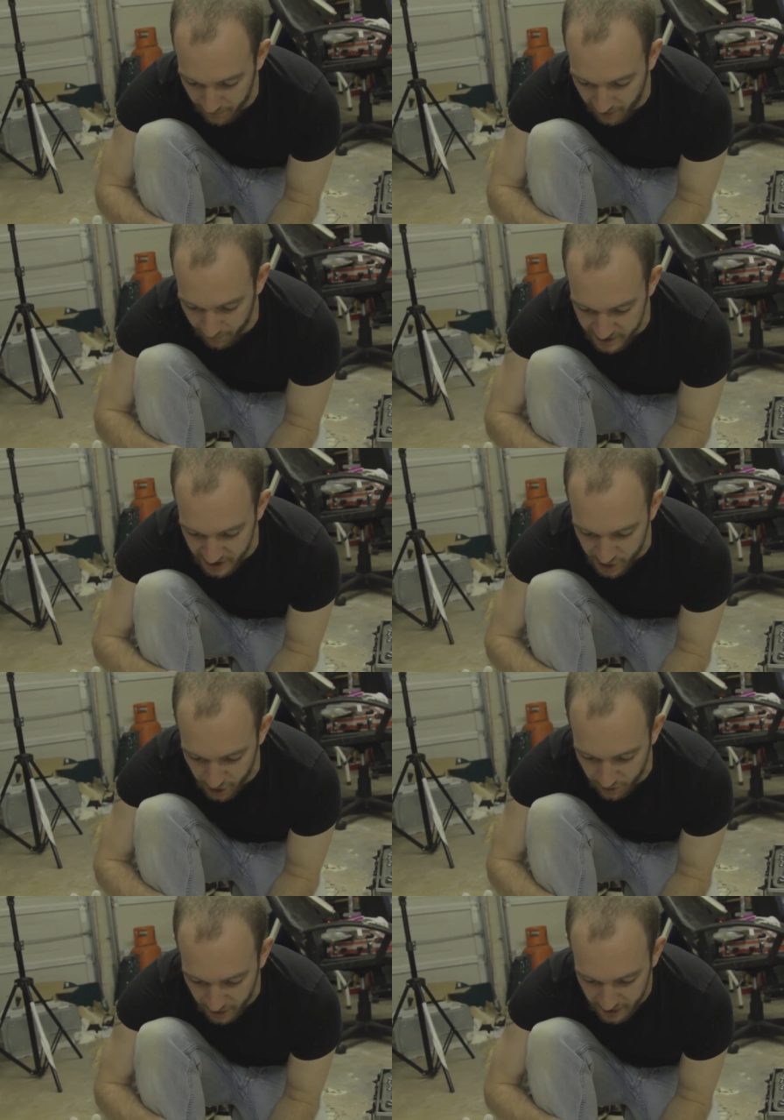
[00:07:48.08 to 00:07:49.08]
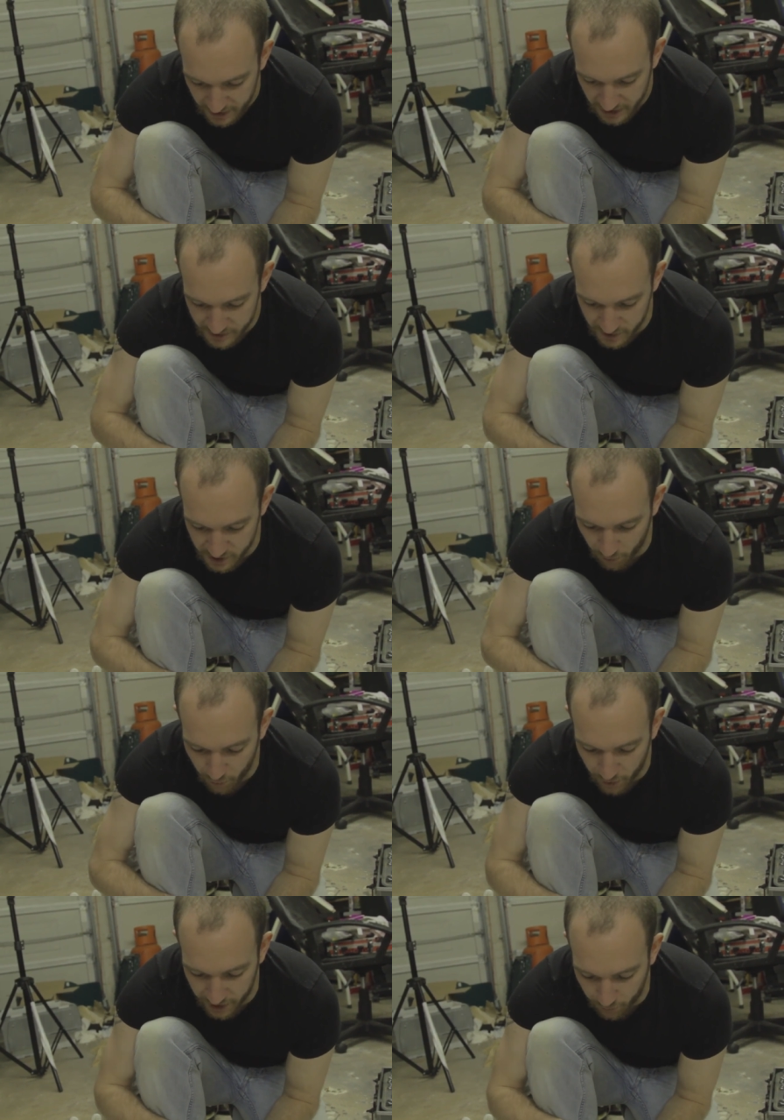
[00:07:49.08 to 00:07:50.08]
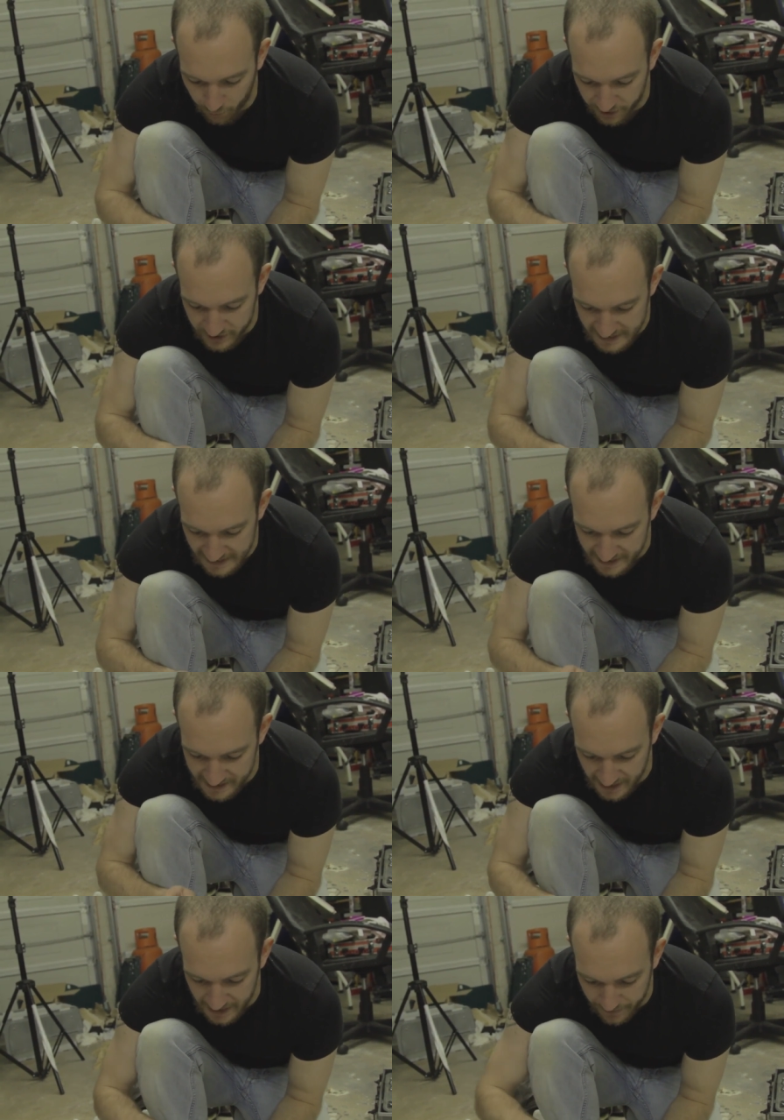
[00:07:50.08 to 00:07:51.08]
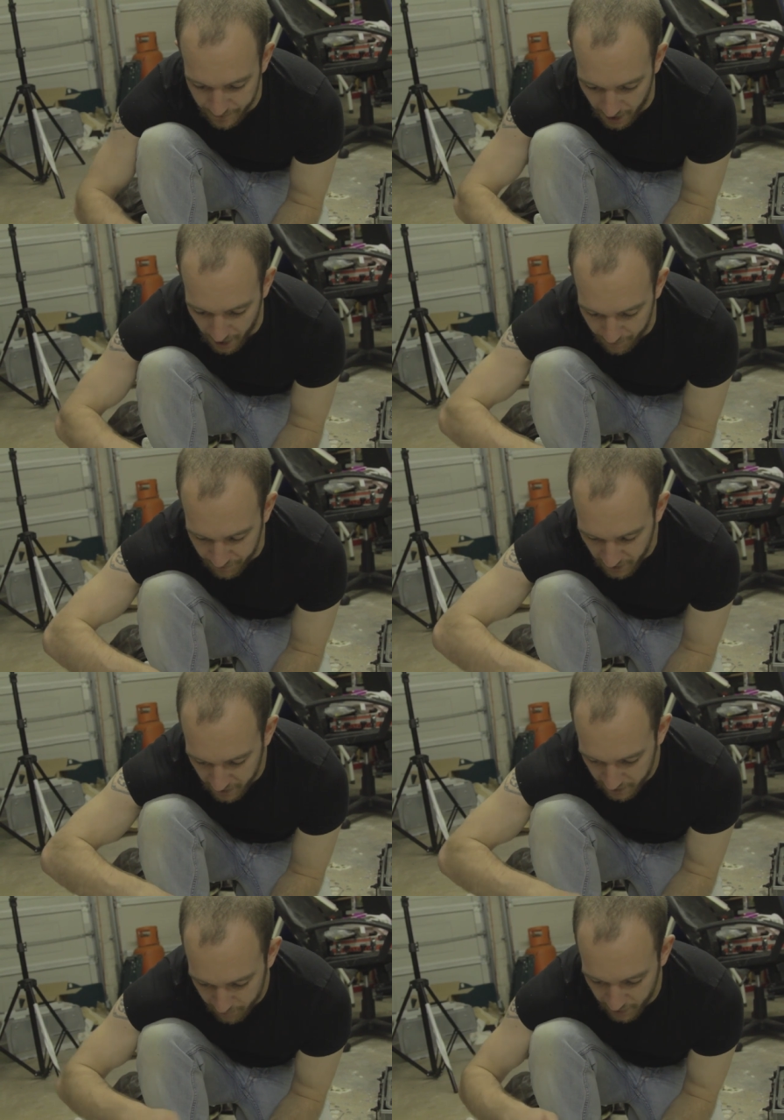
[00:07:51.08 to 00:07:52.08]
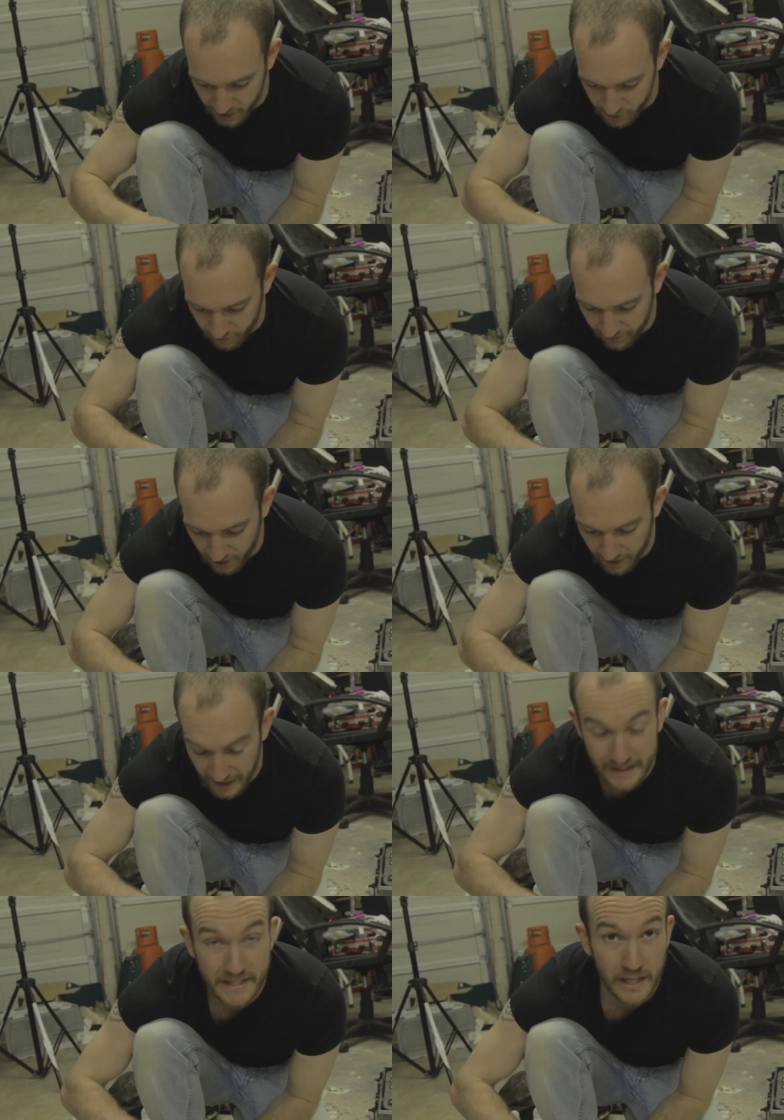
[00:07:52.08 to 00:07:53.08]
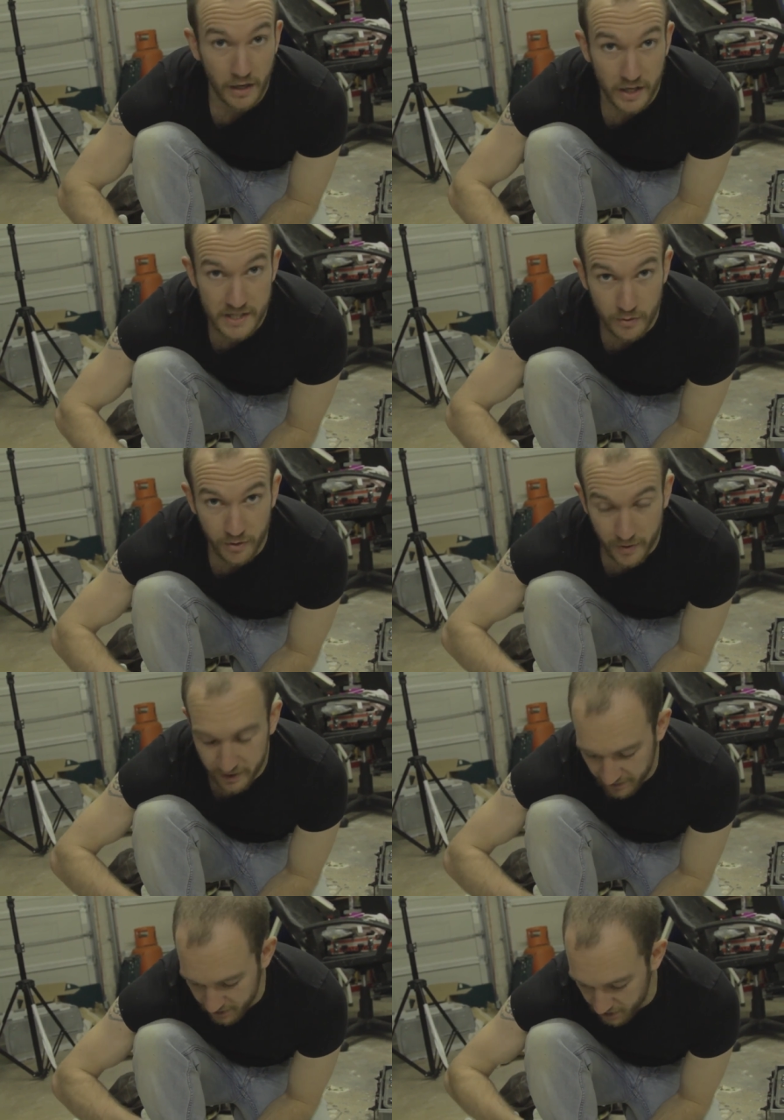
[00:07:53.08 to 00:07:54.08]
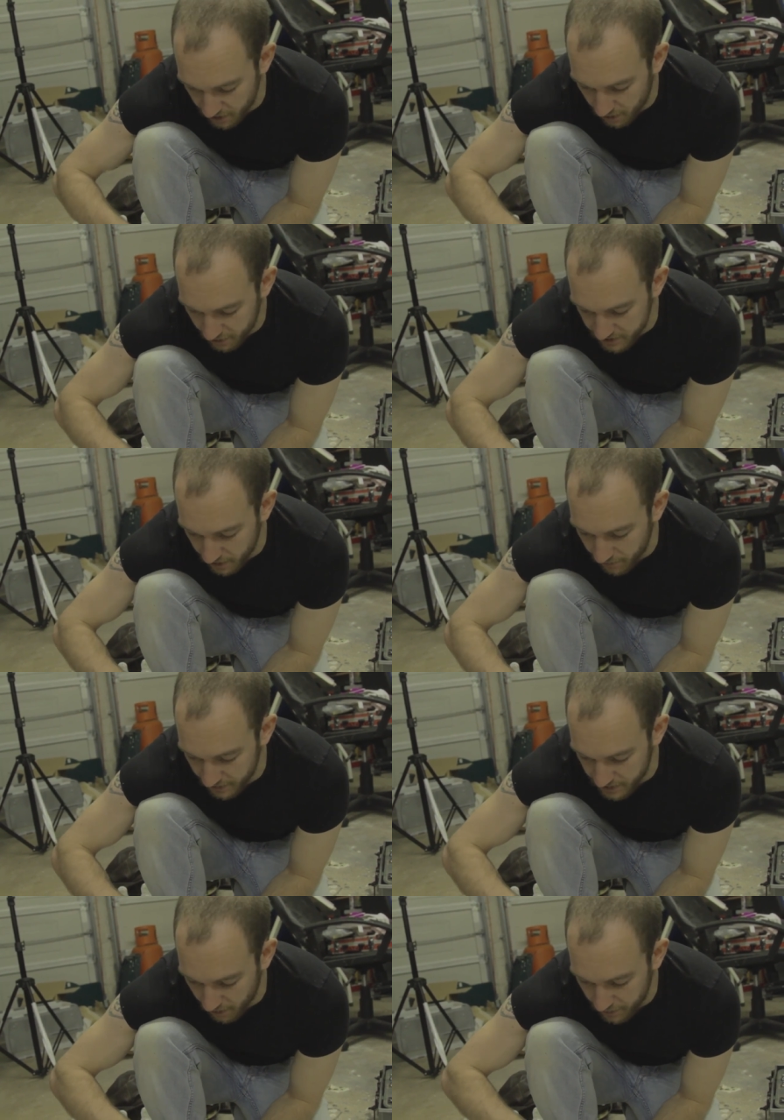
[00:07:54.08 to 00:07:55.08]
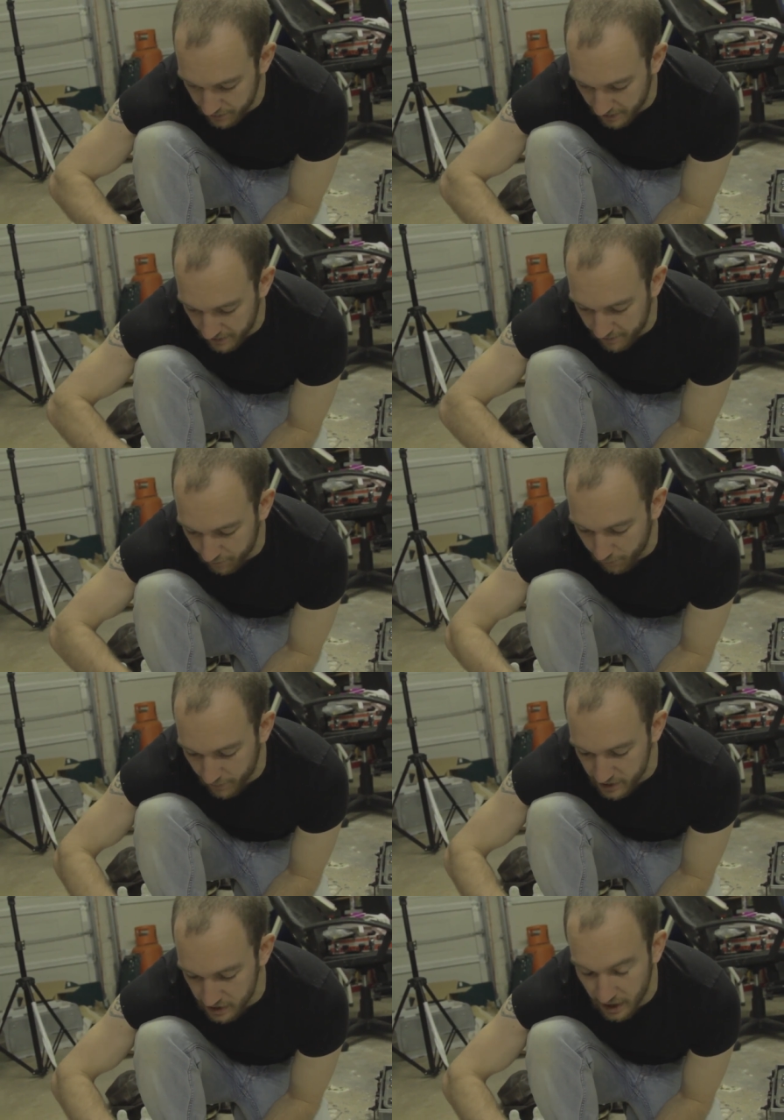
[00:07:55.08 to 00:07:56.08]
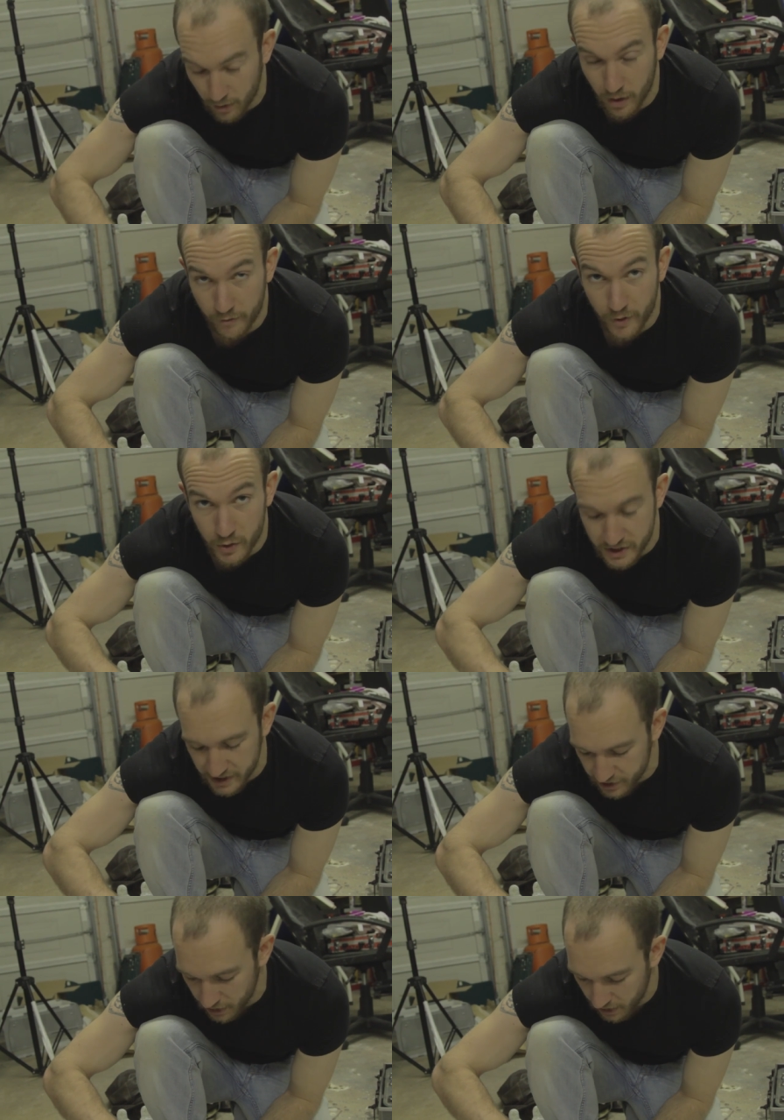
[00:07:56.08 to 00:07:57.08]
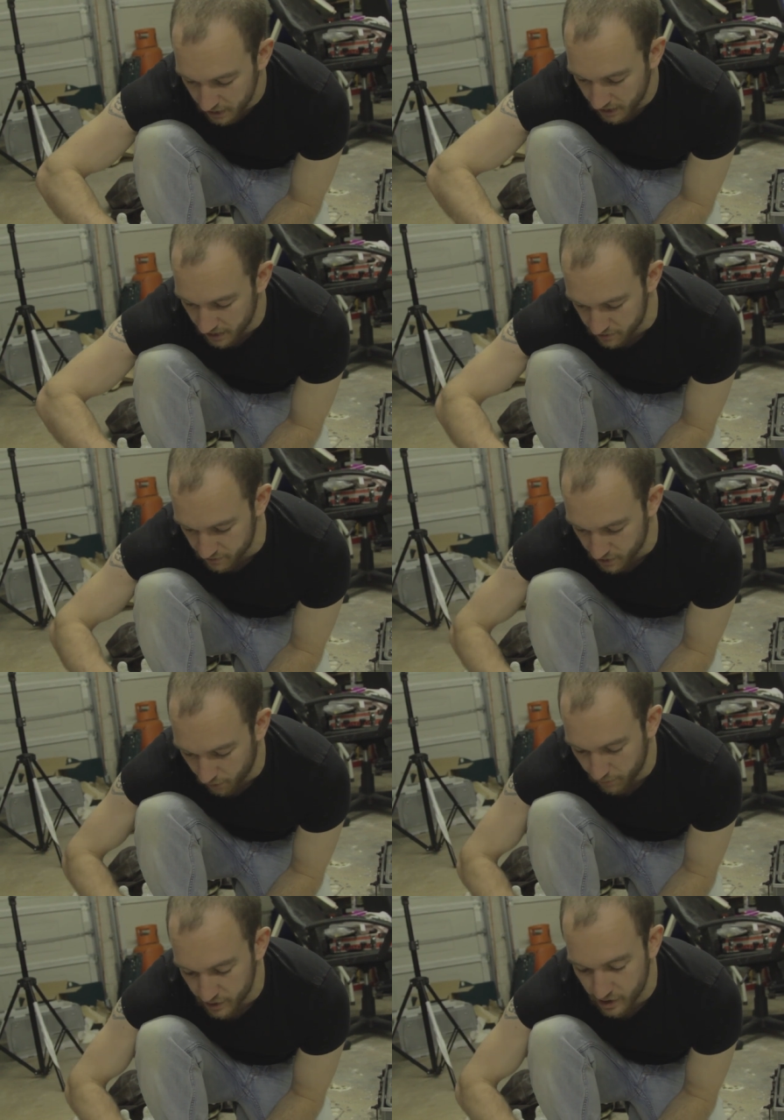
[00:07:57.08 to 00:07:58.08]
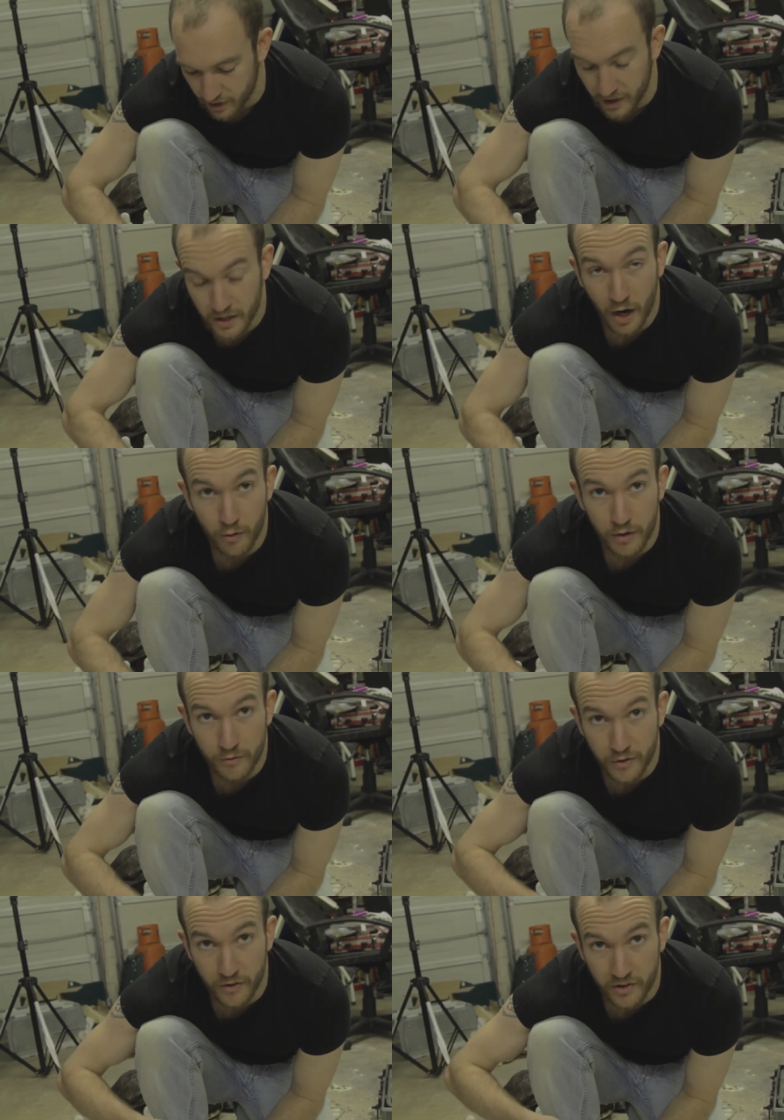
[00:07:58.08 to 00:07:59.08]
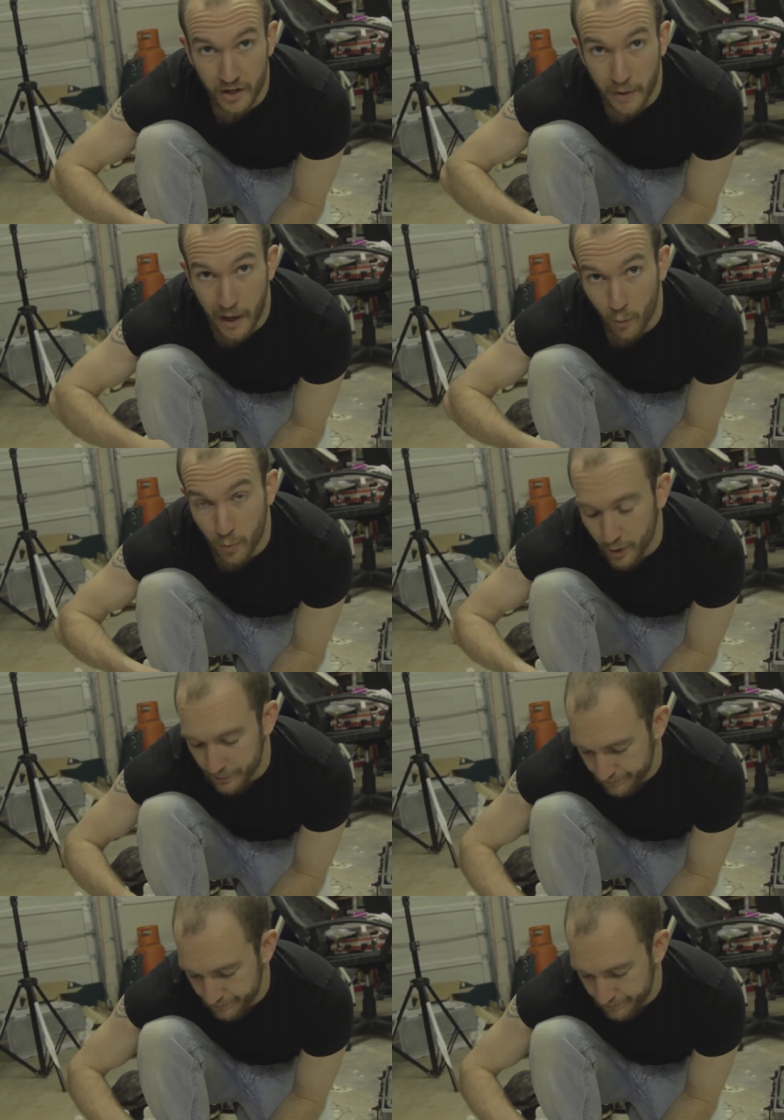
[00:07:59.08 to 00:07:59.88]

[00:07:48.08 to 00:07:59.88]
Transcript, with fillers: becomes an issue, especially when we're working with DC. Because all of our LED lights that we've manufactured are direct current, they're therefore much lower voltage, and as a result much higher current for the same output.